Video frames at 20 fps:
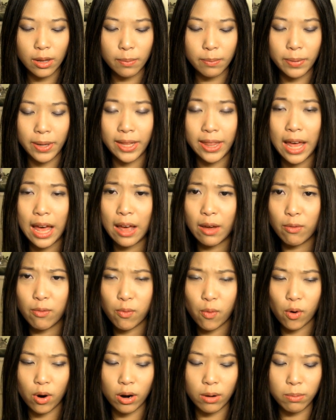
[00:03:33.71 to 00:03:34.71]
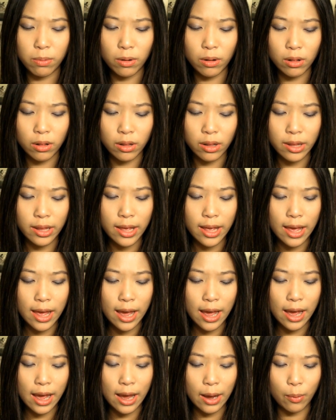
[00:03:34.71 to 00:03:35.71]
be that affordable
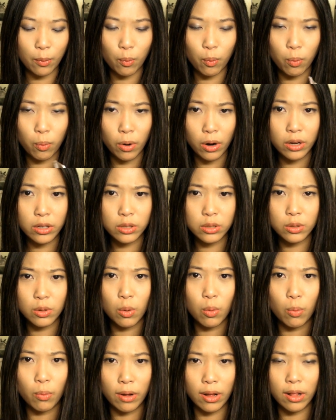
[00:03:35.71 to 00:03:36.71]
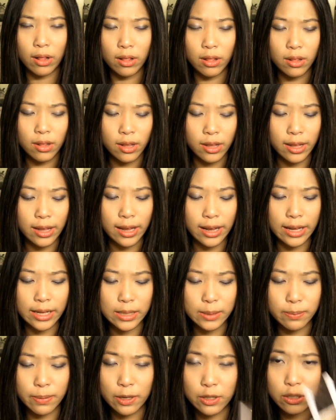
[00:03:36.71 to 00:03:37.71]
and work so well,
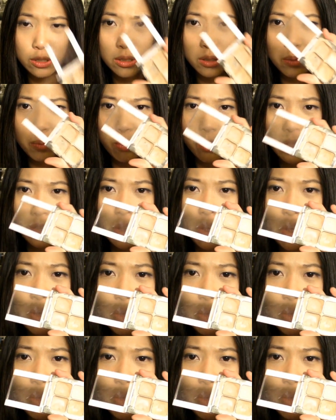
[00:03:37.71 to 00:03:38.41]
especially with